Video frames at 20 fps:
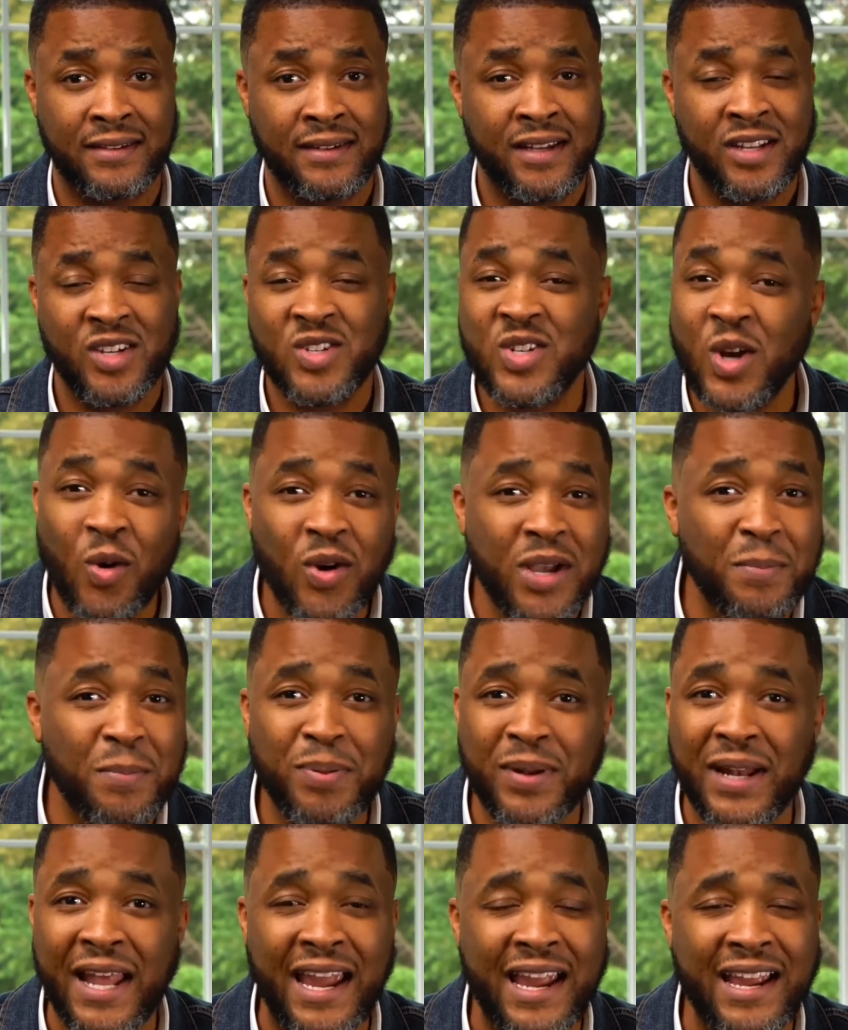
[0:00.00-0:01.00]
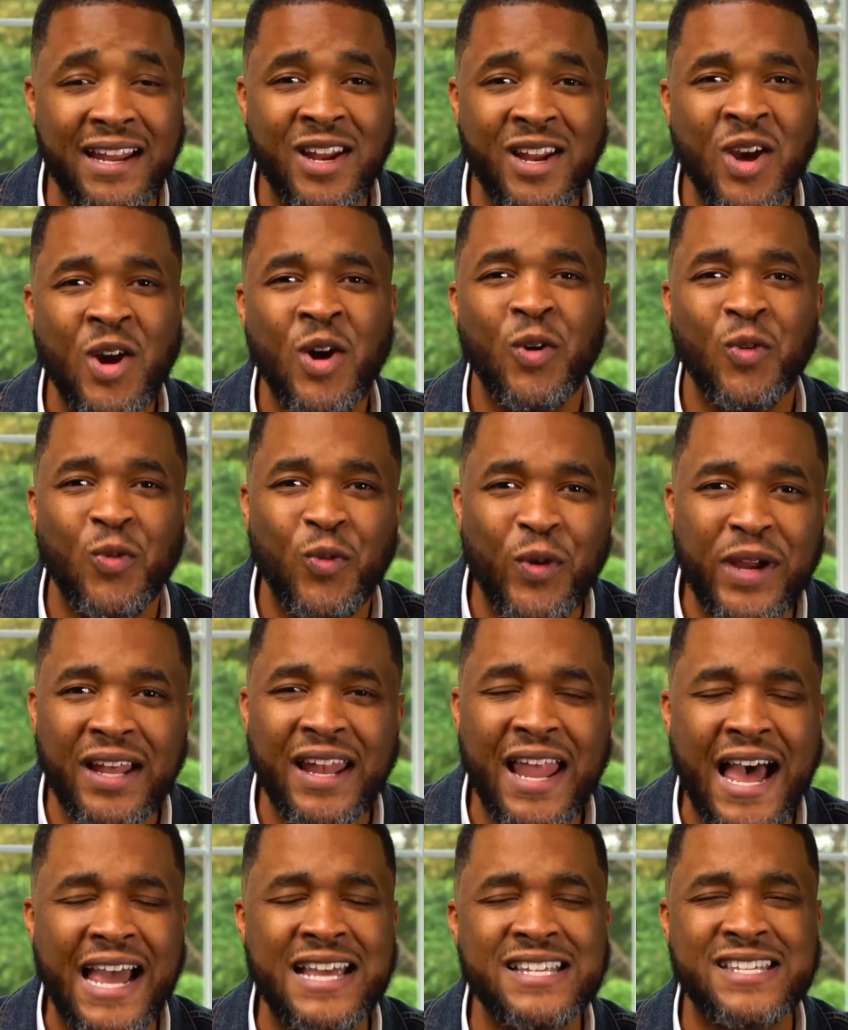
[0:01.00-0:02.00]
Don't complain.
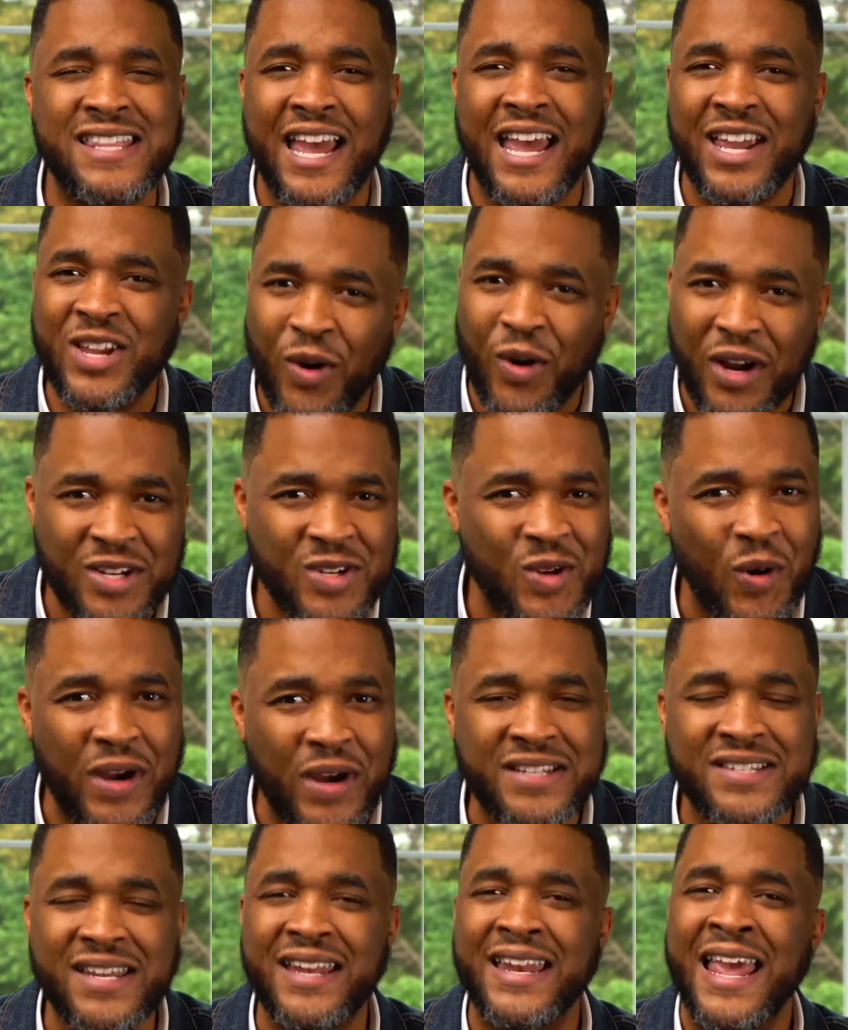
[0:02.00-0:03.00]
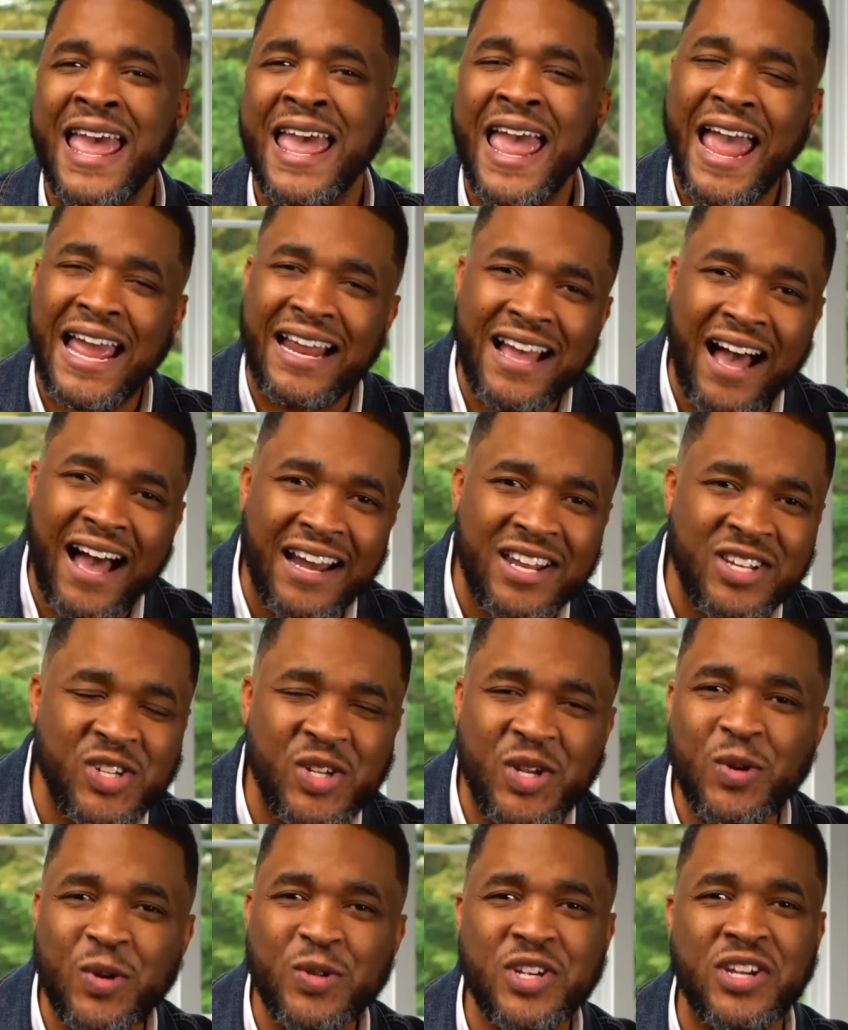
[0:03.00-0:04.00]
Realize that you're anointed and God is
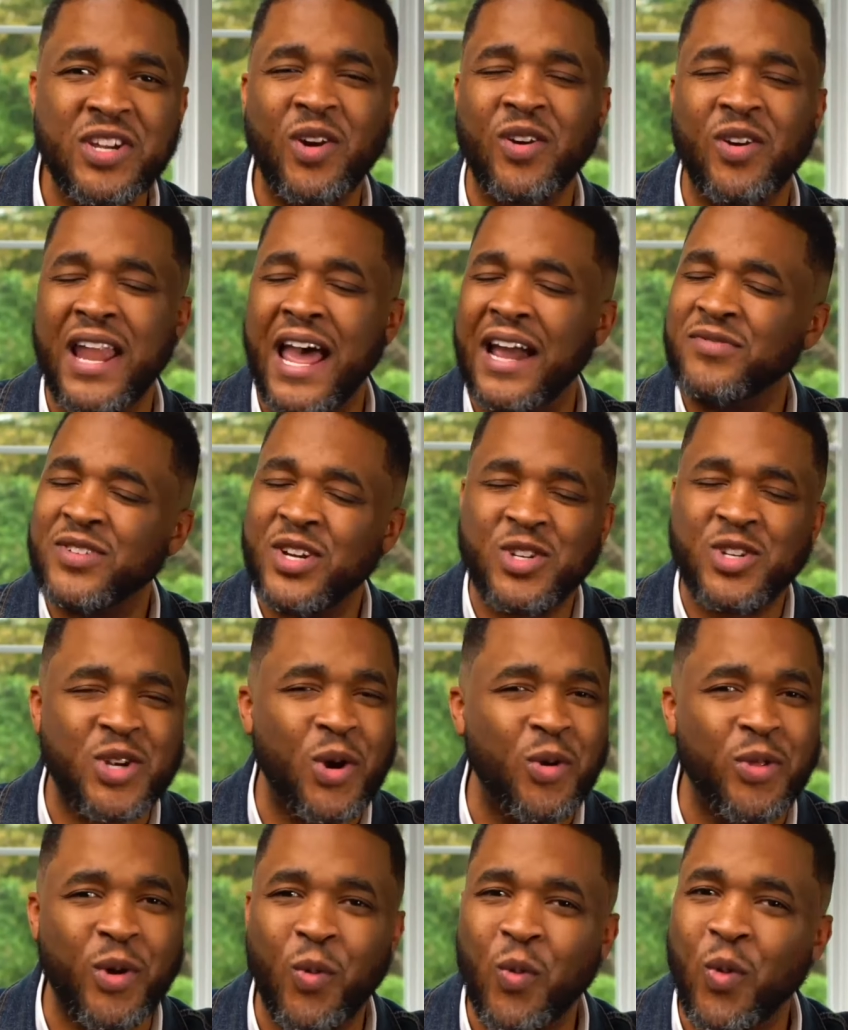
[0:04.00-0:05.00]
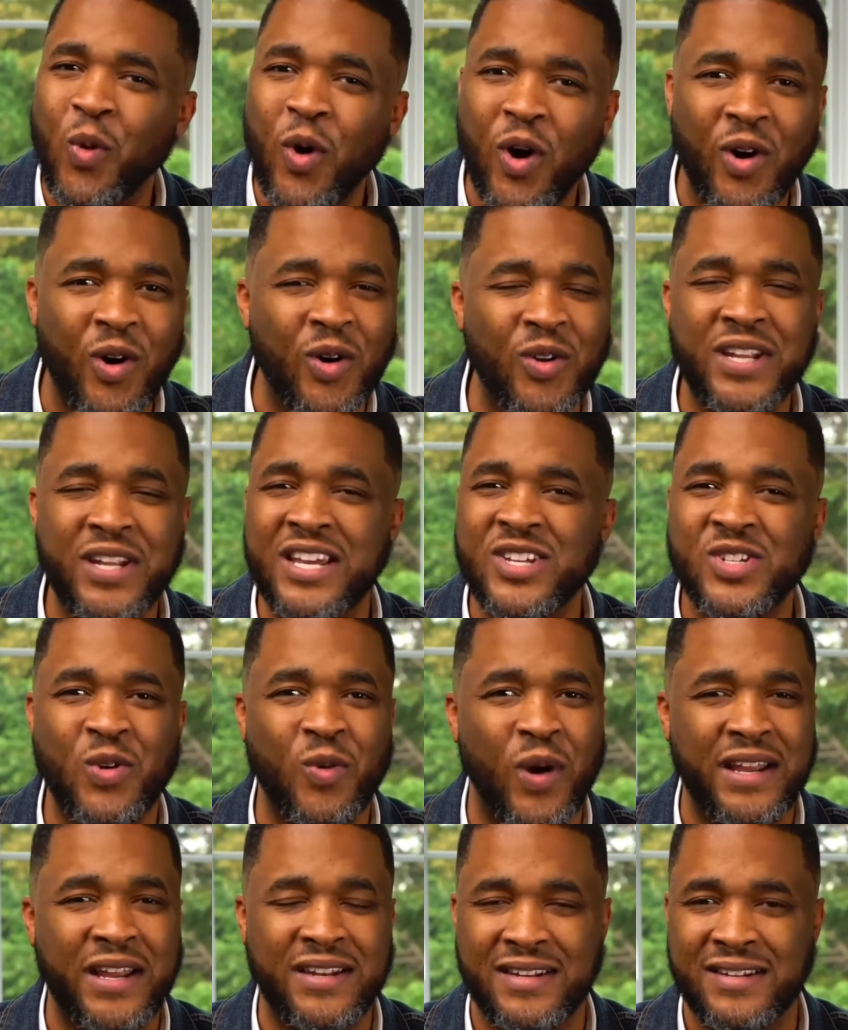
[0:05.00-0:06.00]
using your life to show the world his
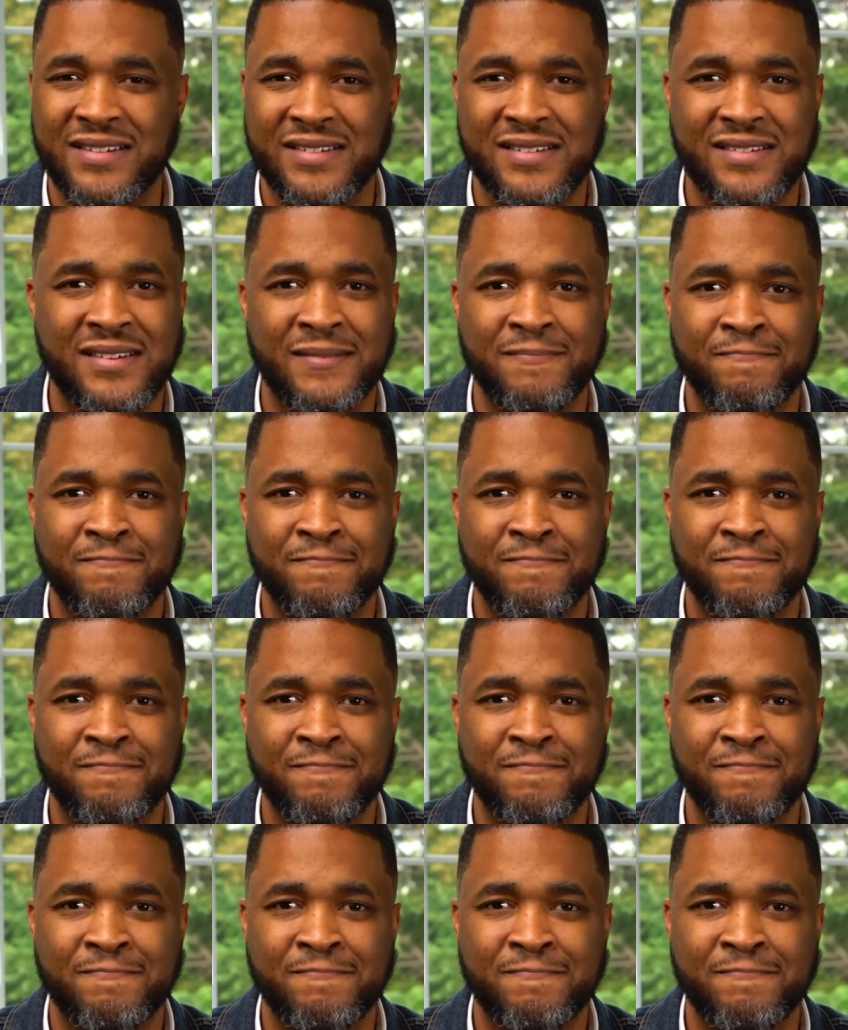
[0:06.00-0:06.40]
greatness.